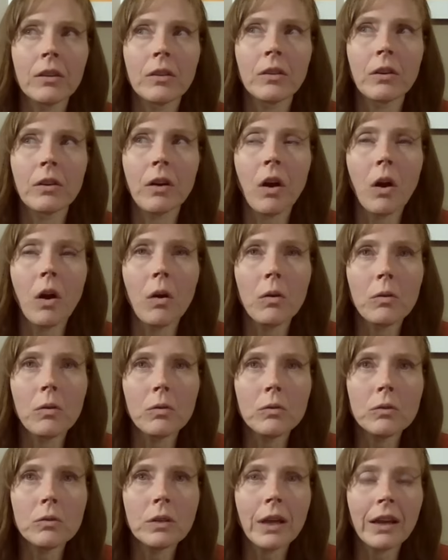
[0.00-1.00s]
your
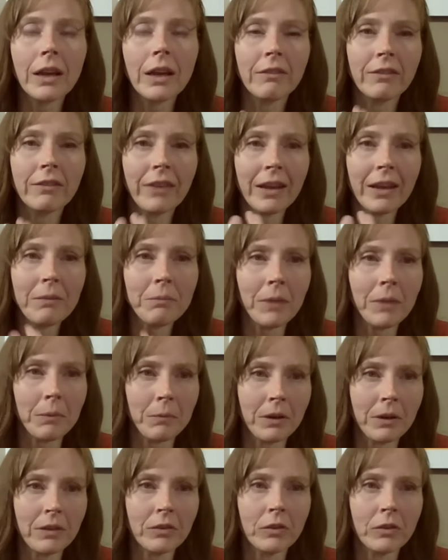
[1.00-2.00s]
own event
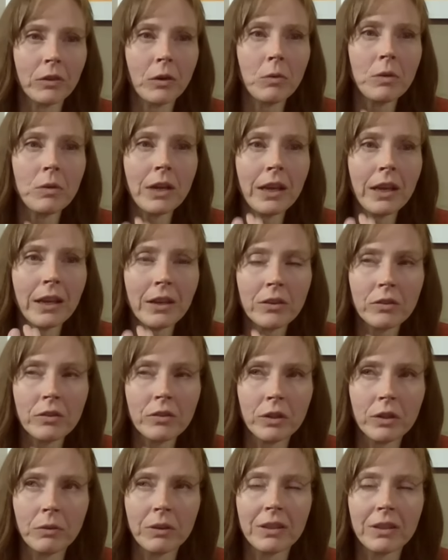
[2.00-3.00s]
memories, your own
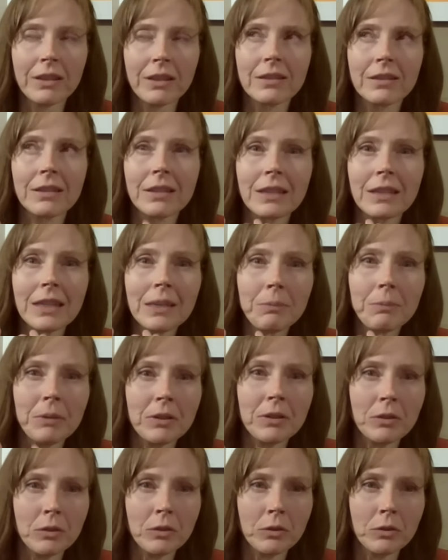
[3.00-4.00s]
history with this deep
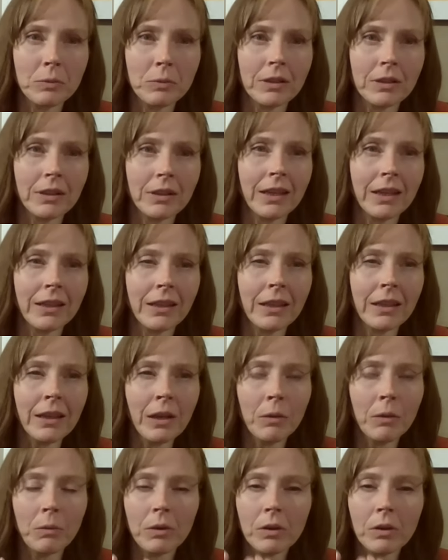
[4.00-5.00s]
attunement. And
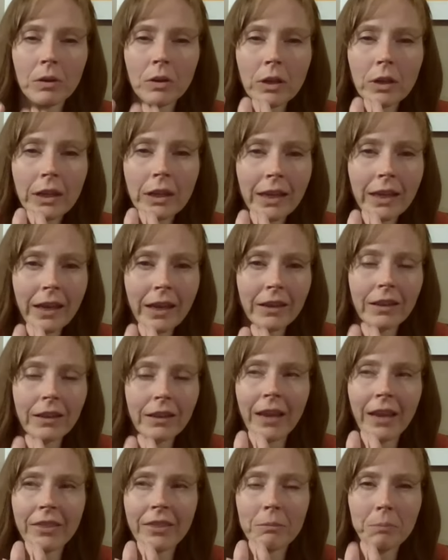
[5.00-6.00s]
we're looking at,
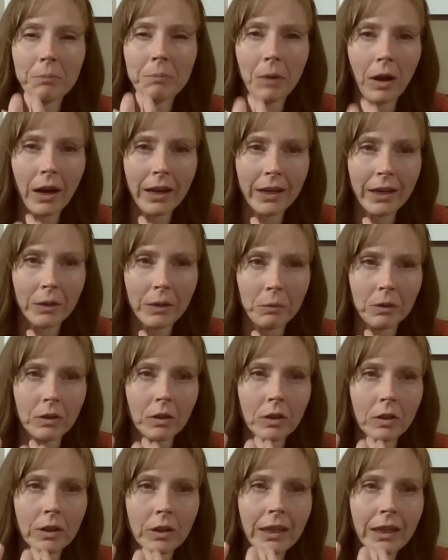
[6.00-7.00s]
at the body, we're
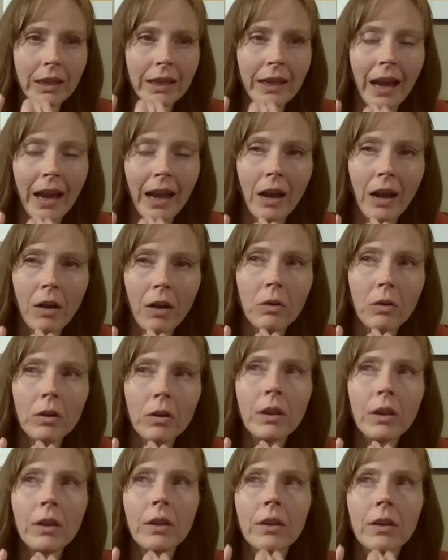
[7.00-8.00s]
looking at how
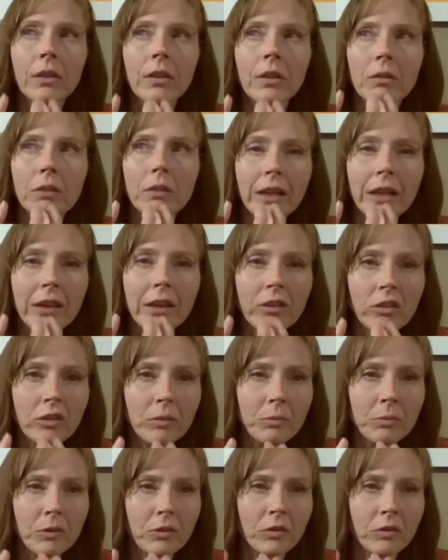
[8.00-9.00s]
the
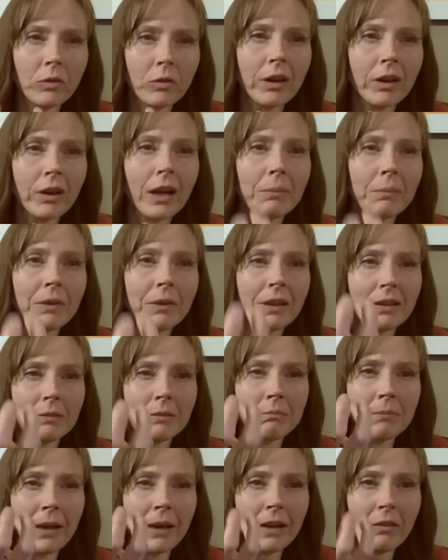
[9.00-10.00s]
relationships are showing up in
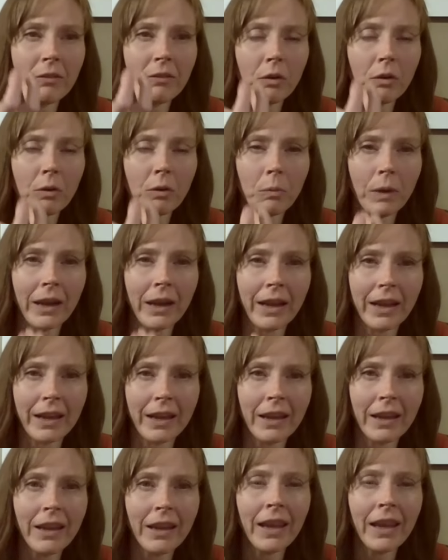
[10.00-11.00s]
this metaphor
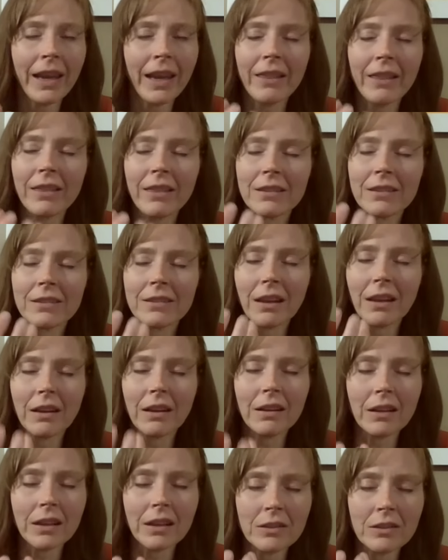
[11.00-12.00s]
way, in this
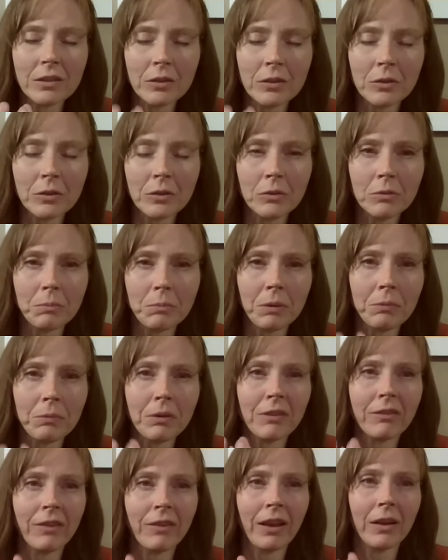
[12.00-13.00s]
subtle, attuned, but
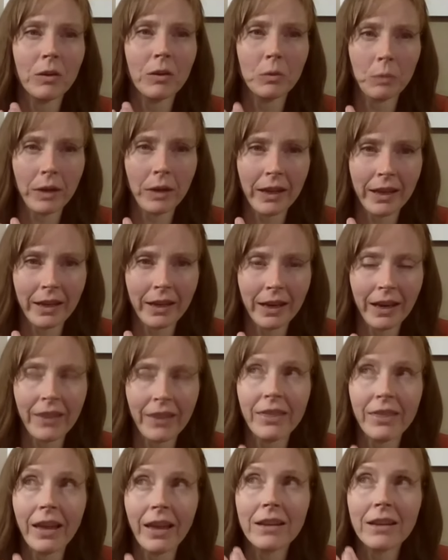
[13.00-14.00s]
profound way.
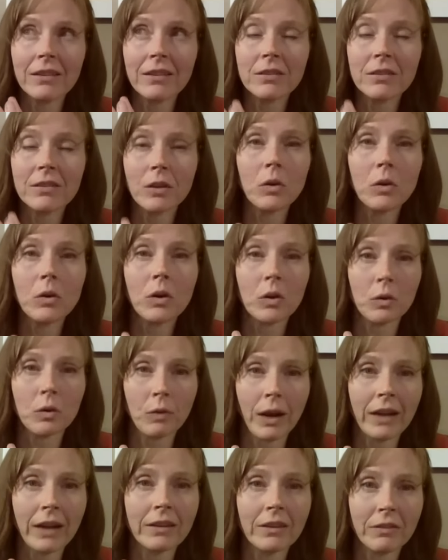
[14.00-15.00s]
And that is so
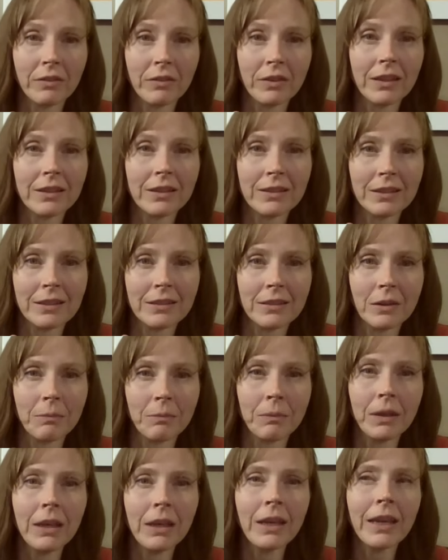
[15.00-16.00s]
corrective for the
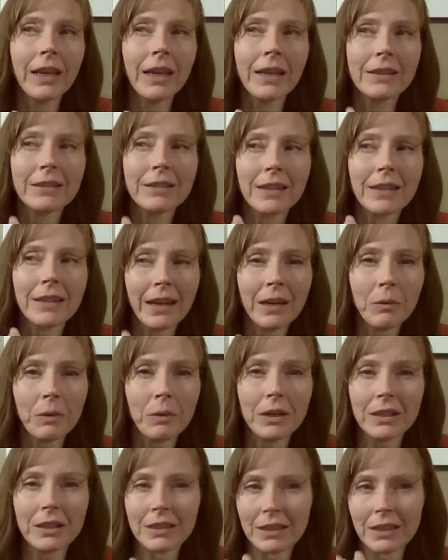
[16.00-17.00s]
system. It's getting
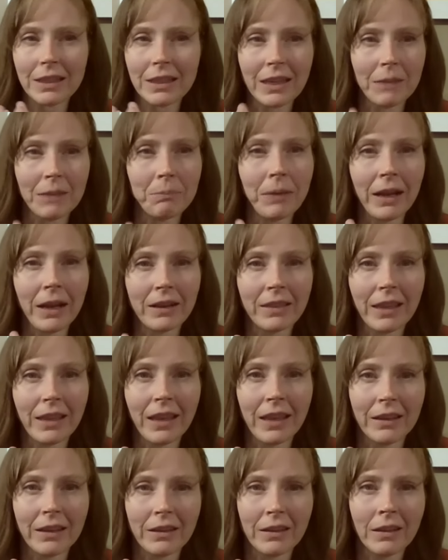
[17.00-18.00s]
what it didn't get back
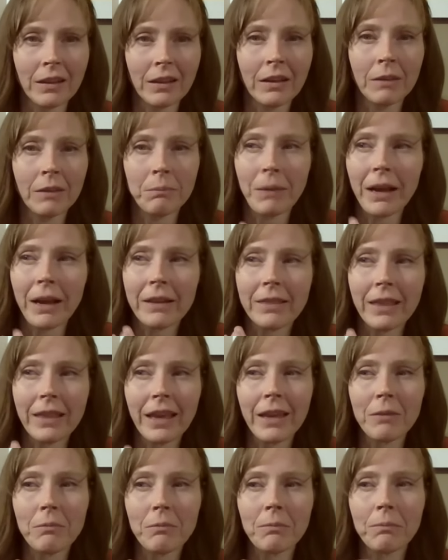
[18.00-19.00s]
then back
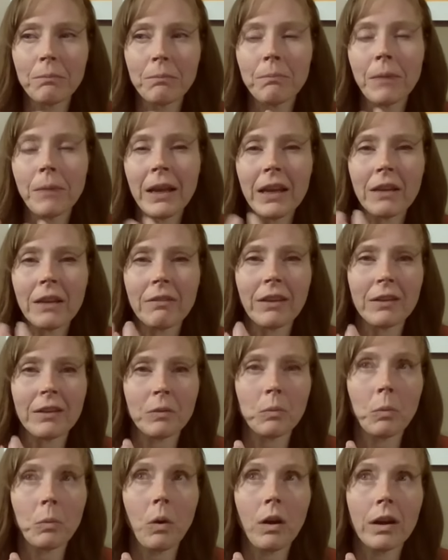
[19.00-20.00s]
then, many of
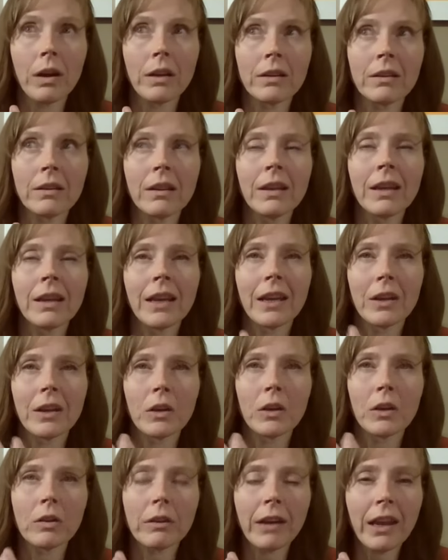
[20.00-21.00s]
us wanted
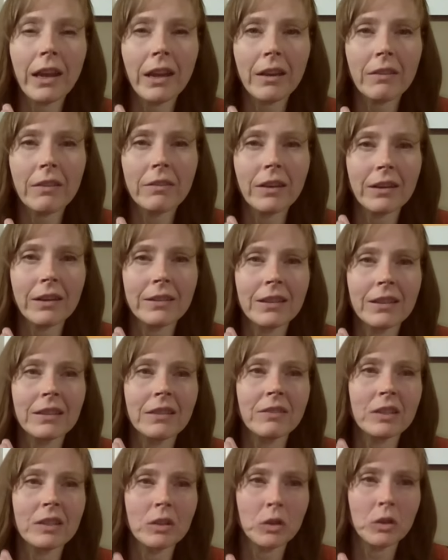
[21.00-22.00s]
and craved a
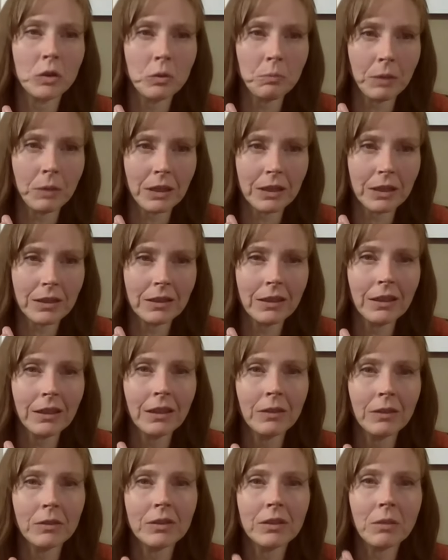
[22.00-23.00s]
sense of attunement.
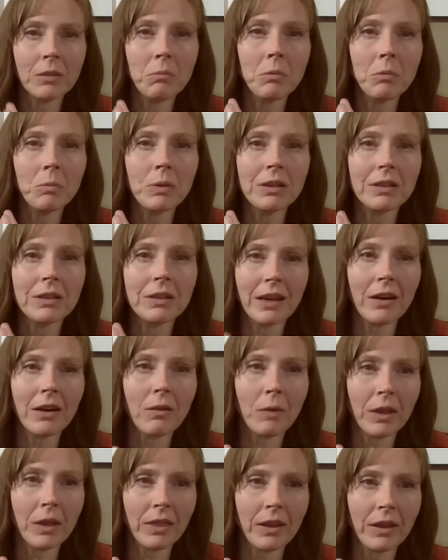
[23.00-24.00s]
Someone was
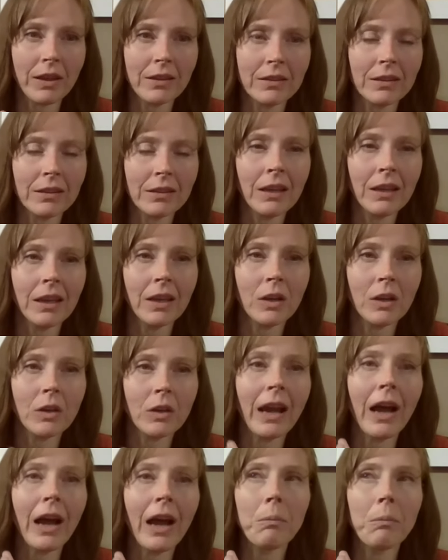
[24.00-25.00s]
there with us and
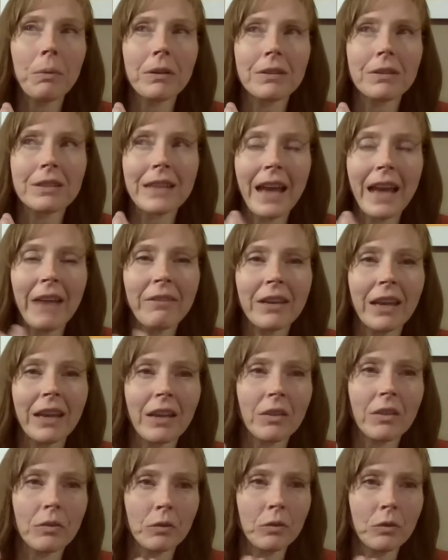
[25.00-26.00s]
could help us
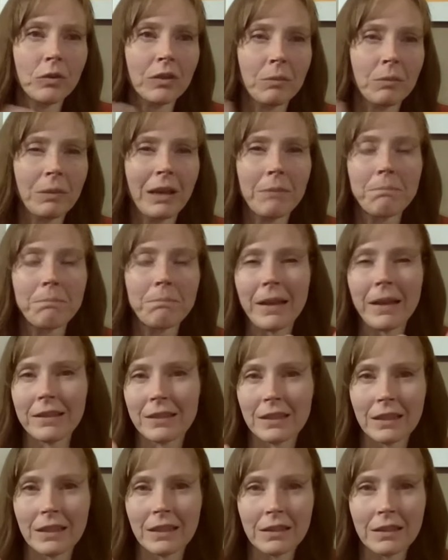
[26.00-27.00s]
navigate through some of that
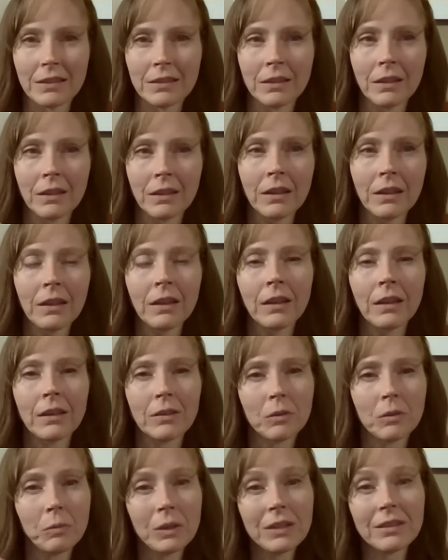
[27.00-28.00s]
messiness.
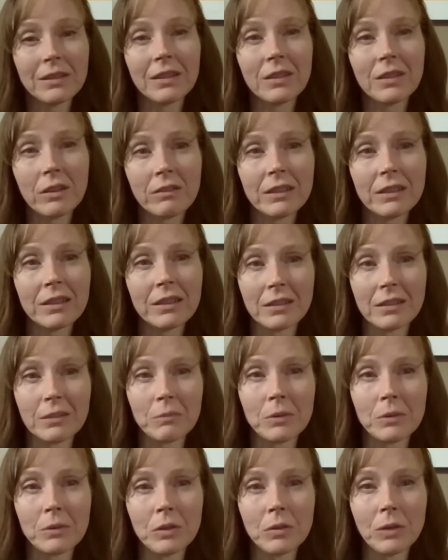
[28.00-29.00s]
So, what does the nervous
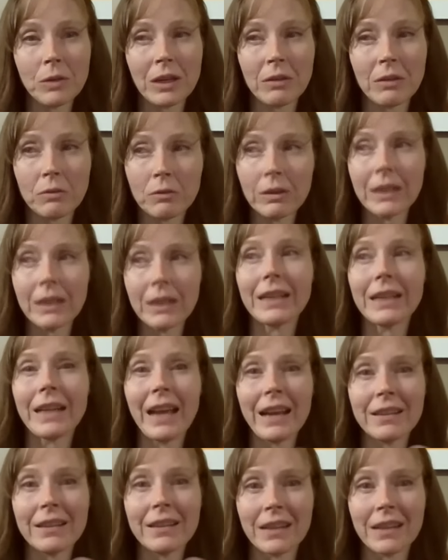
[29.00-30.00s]
system do? It
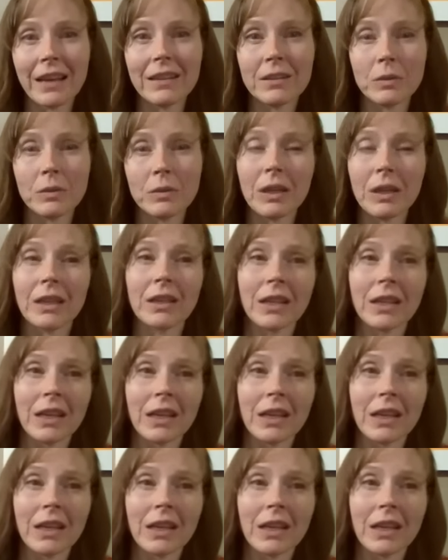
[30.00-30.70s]
reenacts that so it